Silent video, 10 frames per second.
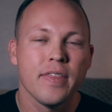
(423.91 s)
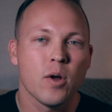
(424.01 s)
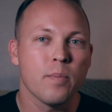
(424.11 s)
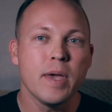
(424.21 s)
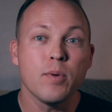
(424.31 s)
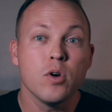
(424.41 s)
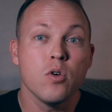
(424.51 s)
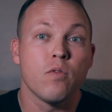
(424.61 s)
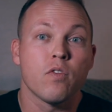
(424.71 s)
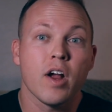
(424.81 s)
There were people
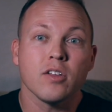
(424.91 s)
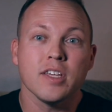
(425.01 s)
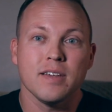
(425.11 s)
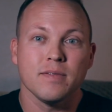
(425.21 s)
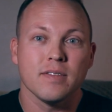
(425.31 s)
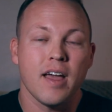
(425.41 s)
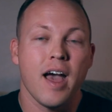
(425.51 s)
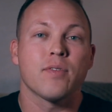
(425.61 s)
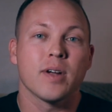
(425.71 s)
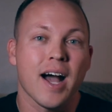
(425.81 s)
who rarely
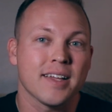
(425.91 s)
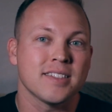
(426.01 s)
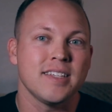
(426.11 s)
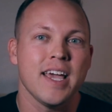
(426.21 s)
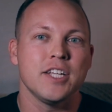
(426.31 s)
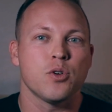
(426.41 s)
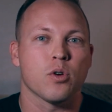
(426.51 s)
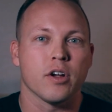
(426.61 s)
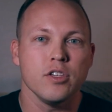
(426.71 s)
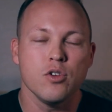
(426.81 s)
ever got on stage
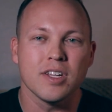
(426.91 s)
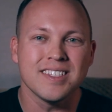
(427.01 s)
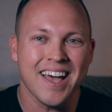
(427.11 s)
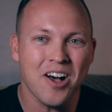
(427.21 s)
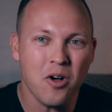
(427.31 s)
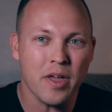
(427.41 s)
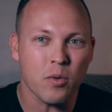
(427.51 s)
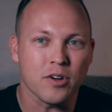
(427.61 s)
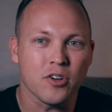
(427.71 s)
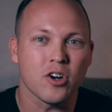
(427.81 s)
who you could tell they
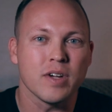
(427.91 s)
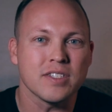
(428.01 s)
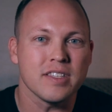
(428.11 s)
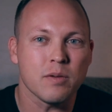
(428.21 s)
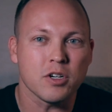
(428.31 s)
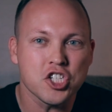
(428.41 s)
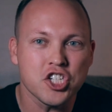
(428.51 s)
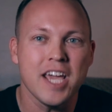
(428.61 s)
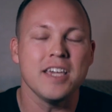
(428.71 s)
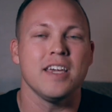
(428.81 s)
were nervous and they were
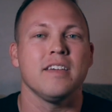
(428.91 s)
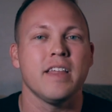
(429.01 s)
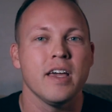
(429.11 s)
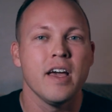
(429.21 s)
shaking